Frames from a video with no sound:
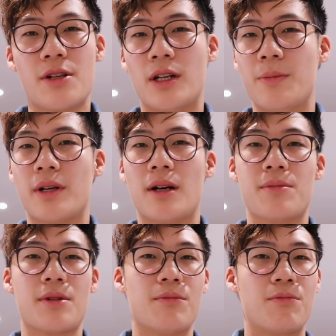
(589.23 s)
you're gonna
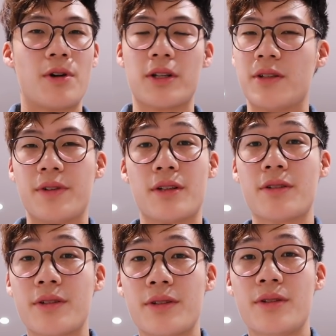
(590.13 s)
become some productivity
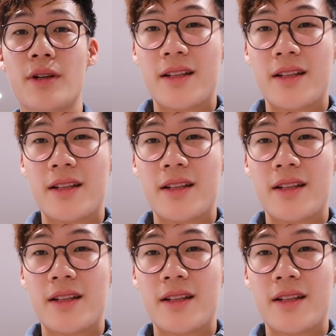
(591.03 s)
guru.